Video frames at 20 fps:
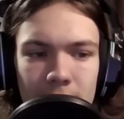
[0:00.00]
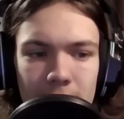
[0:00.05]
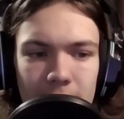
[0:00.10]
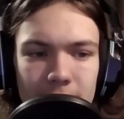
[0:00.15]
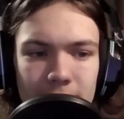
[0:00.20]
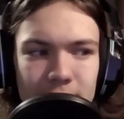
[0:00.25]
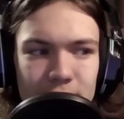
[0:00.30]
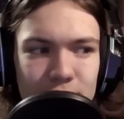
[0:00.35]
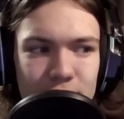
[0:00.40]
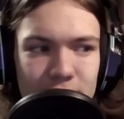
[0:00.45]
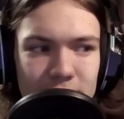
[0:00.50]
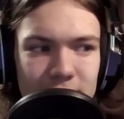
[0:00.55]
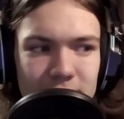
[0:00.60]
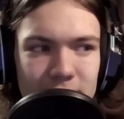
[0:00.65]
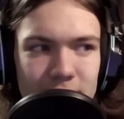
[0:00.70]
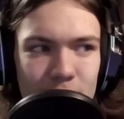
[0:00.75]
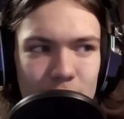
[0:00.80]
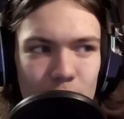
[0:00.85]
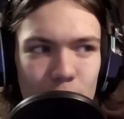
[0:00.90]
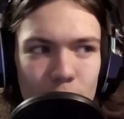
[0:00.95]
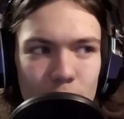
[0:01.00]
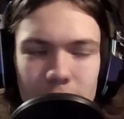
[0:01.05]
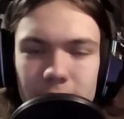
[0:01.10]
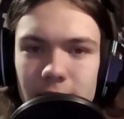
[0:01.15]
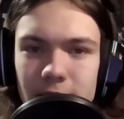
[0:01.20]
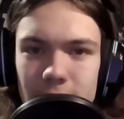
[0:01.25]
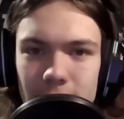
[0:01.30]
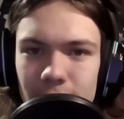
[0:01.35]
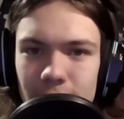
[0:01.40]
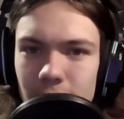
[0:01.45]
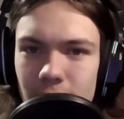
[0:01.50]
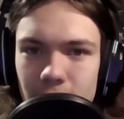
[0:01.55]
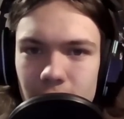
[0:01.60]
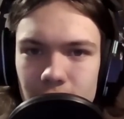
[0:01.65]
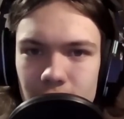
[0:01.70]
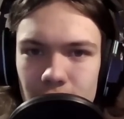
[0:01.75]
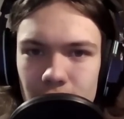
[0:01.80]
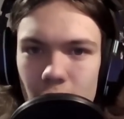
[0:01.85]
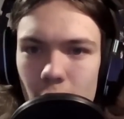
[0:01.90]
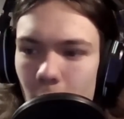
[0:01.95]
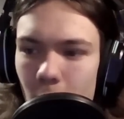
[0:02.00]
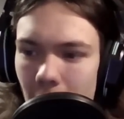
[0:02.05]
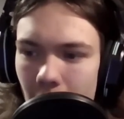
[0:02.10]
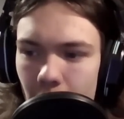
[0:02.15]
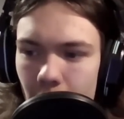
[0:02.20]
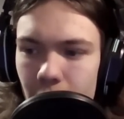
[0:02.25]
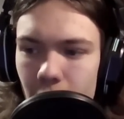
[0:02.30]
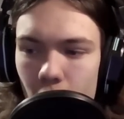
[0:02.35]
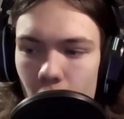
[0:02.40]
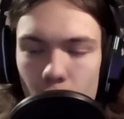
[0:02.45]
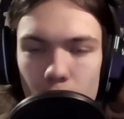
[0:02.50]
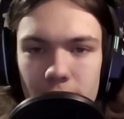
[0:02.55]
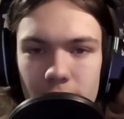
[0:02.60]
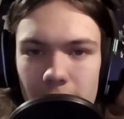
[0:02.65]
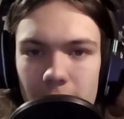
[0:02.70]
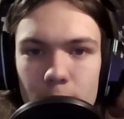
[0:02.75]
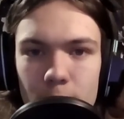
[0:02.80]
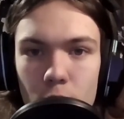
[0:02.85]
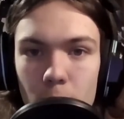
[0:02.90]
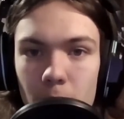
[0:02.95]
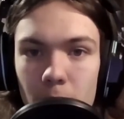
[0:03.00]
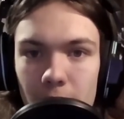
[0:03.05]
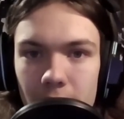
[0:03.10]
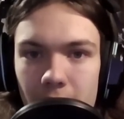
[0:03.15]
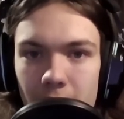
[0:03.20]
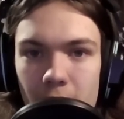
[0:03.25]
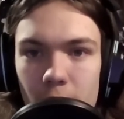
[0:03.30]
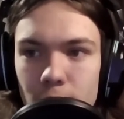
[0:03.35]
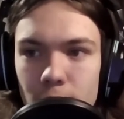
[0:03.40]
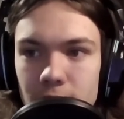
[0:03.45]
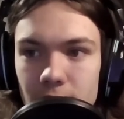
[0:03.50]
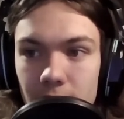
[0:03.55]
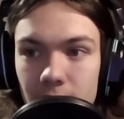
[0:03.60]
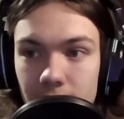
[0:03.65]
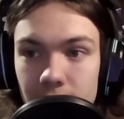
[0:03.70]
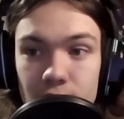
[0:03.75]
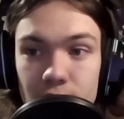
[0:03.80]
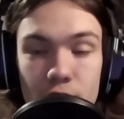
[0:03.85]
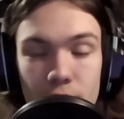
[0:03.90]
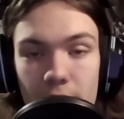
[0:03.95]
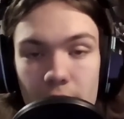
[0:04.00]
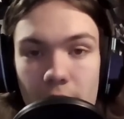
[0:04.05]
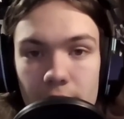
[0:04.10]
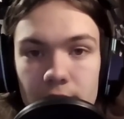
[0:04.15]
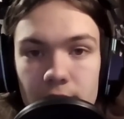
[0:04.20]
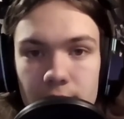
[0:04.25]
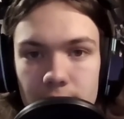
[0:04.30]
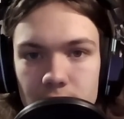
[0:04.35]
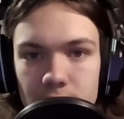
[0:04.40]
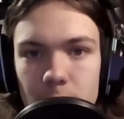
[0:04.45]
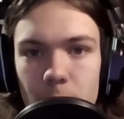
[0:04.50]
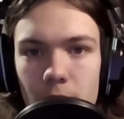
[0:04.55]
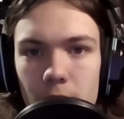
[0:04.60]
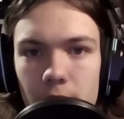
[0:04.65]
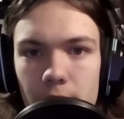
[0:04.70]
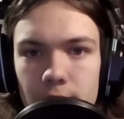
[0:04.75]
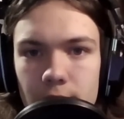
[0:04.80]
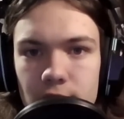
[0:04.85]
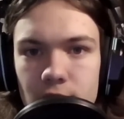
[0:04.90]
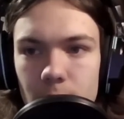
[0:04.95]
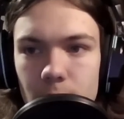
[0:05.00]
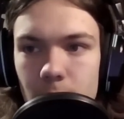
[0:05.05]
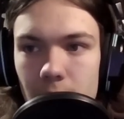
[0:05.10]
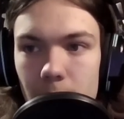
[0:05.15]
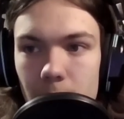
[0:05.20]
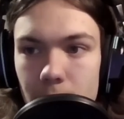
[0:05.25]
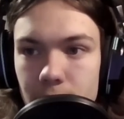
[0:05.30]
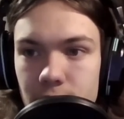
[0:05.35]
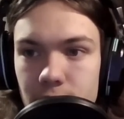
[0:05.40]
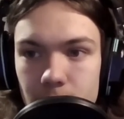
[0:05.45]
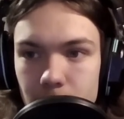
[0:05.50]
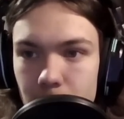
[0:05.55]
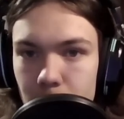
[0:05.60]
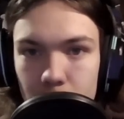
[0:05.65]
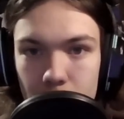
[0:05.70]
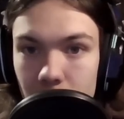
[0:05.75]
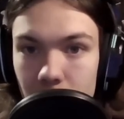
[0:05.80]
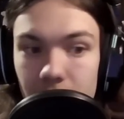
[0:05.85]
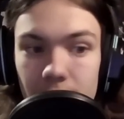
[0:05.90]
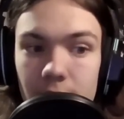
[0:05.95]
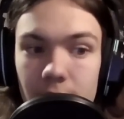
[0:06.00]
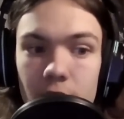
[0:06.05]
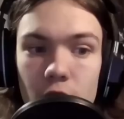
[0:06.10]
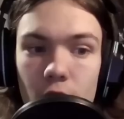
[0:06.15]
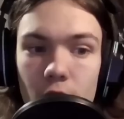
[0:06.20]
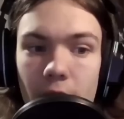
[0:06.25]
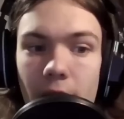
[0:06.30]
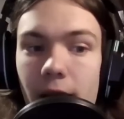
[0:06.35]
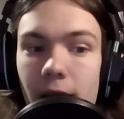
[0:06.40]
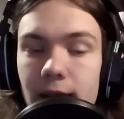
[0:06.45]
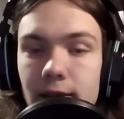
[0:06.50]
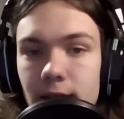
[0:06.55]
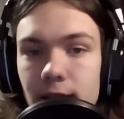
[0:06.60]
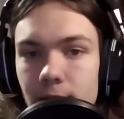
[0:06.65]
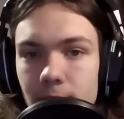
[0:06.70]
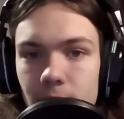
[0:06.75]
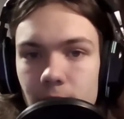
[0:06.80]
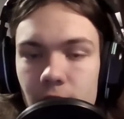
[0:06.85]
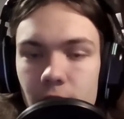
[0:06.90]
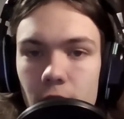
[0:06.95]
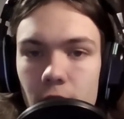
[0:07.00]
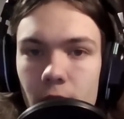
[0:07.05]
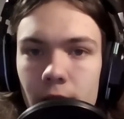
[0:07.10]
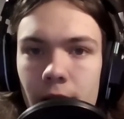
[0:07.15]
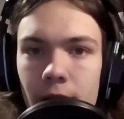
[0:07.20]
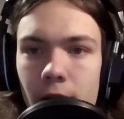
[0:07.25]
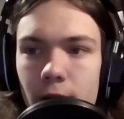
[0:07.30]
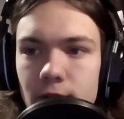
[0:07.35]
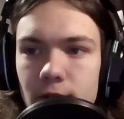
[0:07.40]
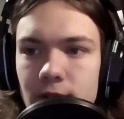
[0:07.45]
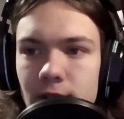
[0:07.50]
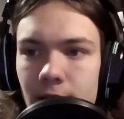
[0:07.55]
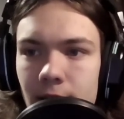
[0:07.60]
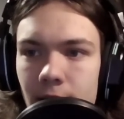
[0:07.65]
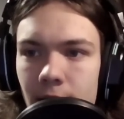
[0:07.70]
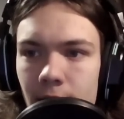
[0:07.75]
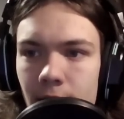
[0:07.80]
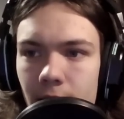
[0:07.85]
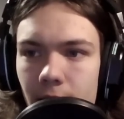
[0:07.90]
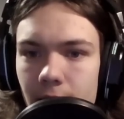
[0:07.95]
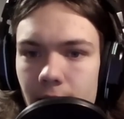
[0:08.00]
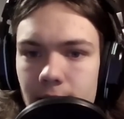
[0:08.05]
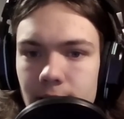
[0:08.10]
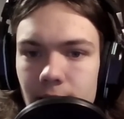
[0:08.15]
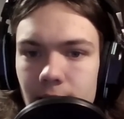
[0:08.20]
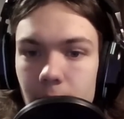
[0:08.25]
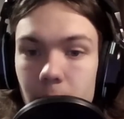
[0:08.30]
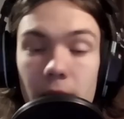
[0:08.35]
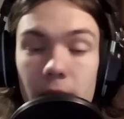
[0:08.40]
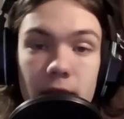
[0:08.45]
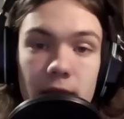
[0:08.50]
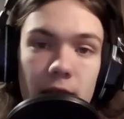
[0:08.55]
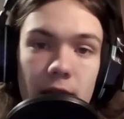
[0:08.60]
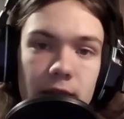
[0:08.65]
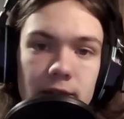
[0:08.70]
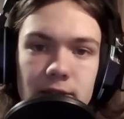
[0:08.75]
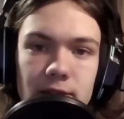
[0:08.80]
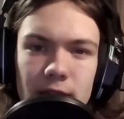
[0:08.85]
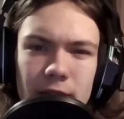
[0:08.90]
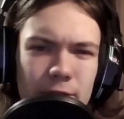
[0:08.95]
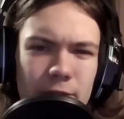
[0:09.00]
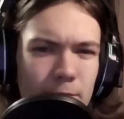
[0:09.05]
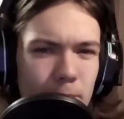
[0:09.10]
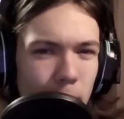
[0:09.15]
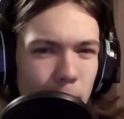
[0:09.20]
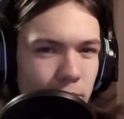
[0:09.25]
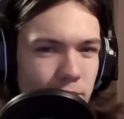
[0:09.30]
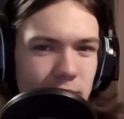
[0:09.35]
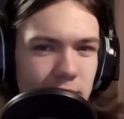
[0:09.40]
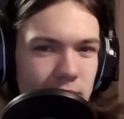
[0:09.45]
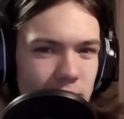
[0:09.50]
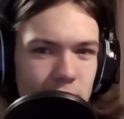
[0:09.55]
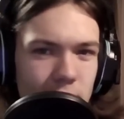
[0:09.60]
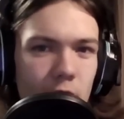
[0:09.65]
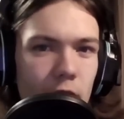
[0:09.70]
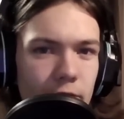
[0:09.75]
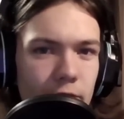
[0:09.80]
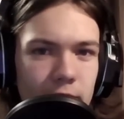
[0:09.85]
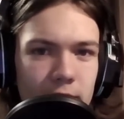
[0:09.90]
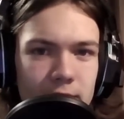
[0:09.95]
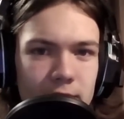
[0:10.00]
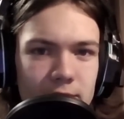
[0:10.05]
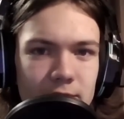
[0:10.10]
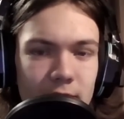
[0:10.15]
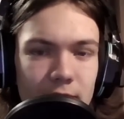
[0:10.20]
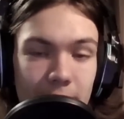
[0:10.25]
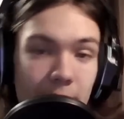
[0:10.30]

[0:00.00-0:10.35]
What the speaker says: It's just really difficult to know how the whole game will play out unless you've had the experience to be able to play it in your head and figure it out. And in my case, I've mostly solved this.